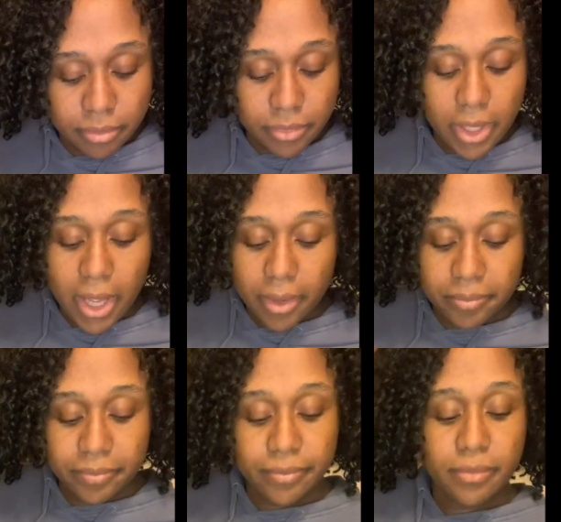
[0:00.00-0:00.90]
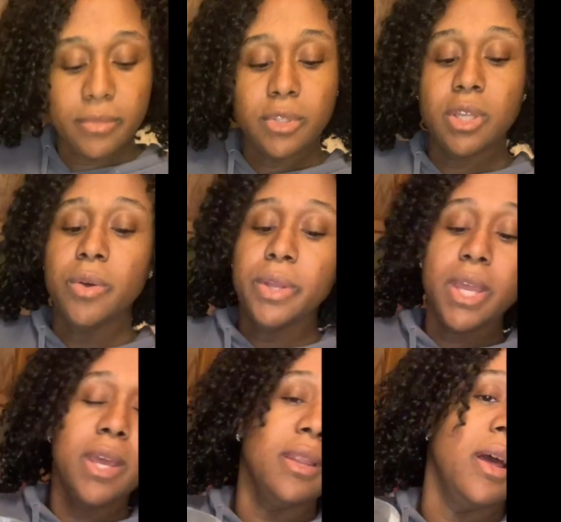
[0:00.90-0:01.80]
Okay, so
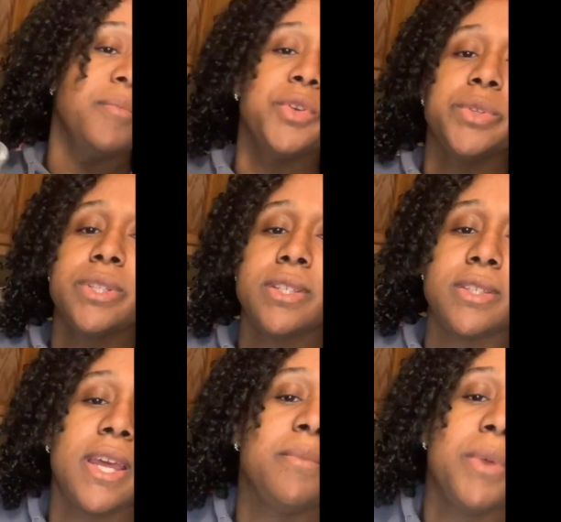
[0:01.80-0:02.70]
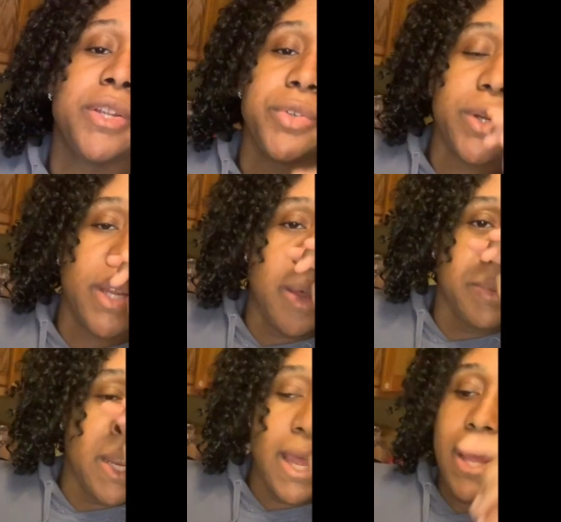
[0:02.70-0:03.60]
again, I'm using the same measuring cup
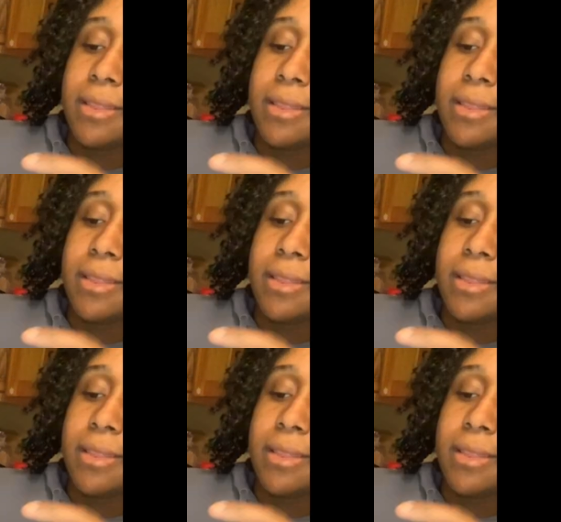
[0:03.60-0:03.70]
that I had